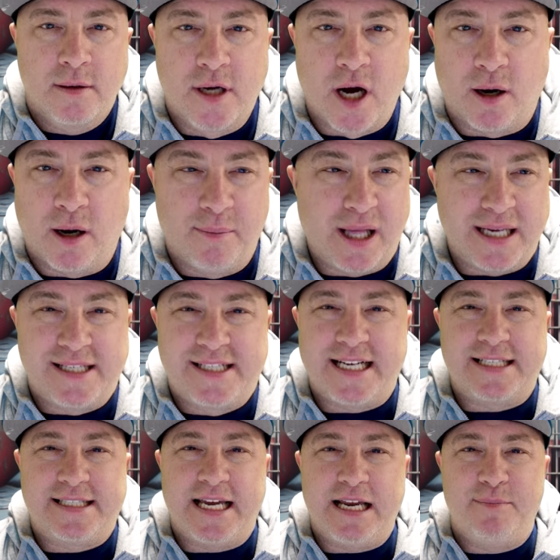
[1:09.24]
Like
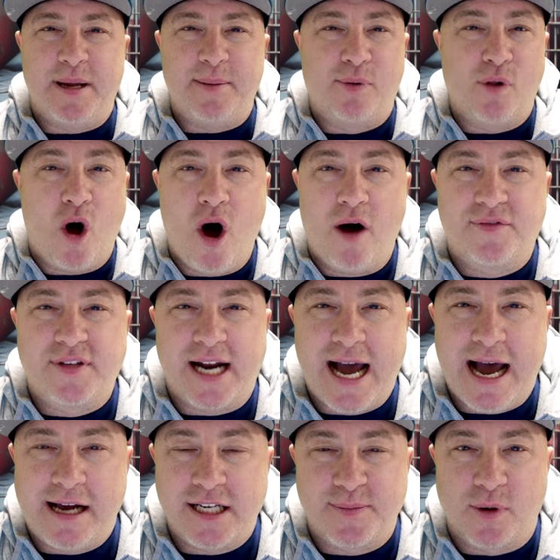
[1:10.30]
16 people off to the
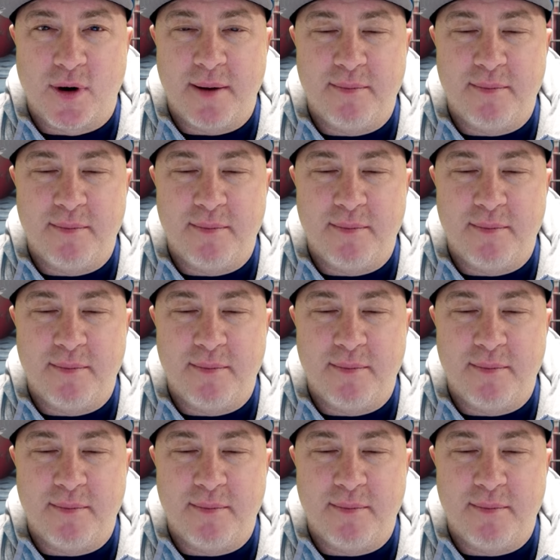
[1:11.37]
hospital